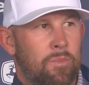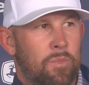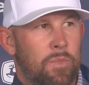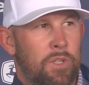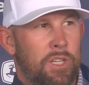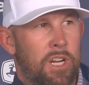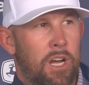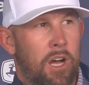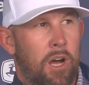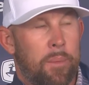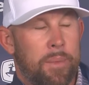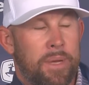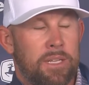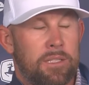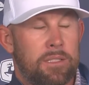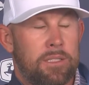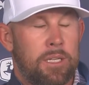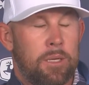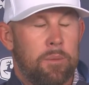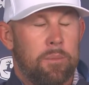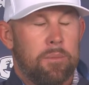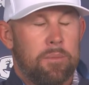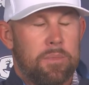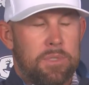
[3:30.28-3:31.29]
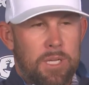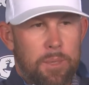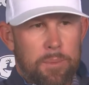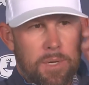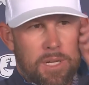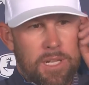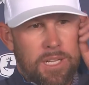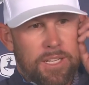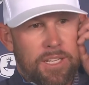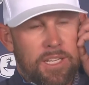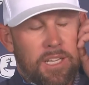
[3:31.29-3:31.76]
know, I mean,
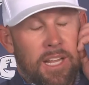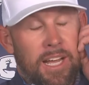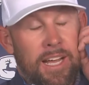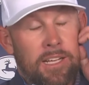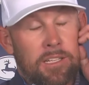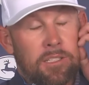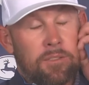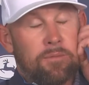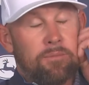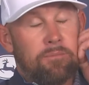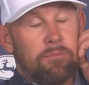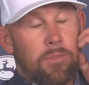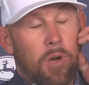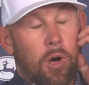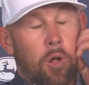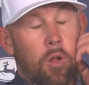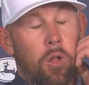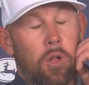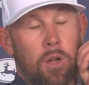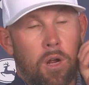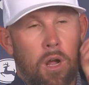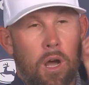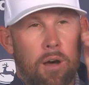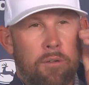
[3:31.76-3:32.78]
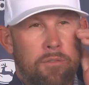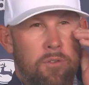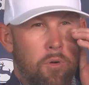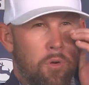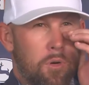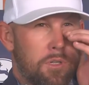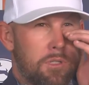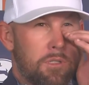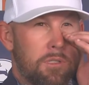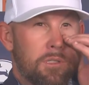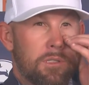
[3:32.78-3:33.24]
typically the last hole on a golf
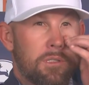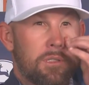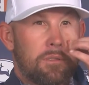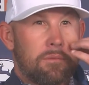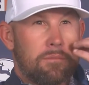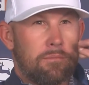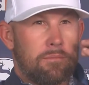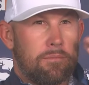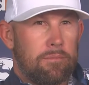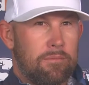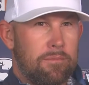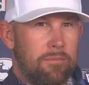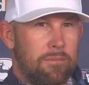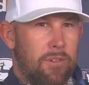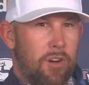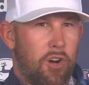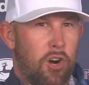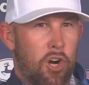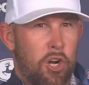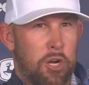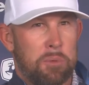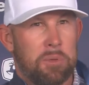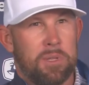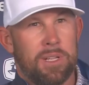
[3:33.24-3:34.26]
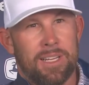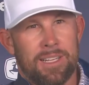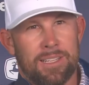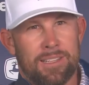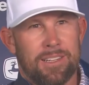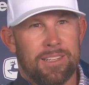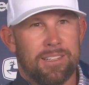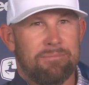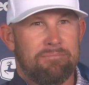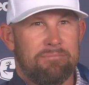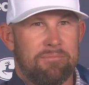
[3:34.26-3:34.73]
course is arguably
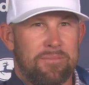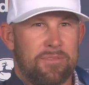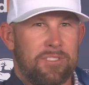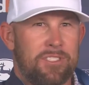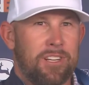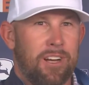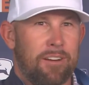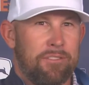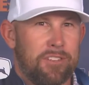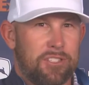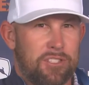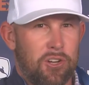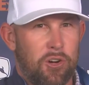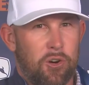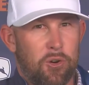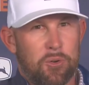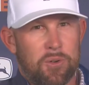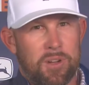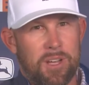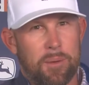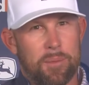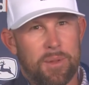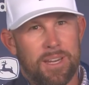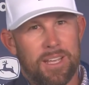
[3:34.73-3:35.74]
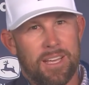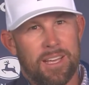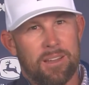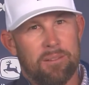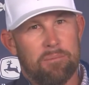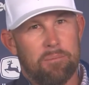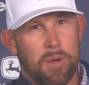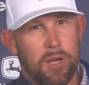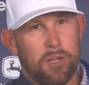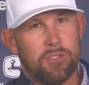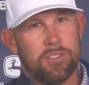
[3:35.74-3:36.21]
the toughest hole coming
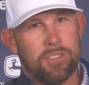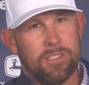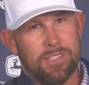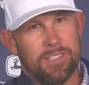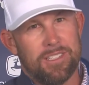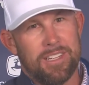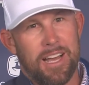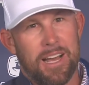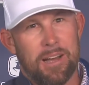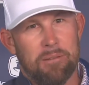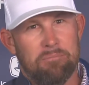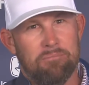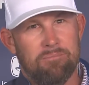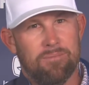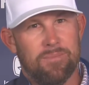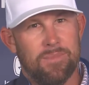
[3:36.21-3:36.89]
in most of the time.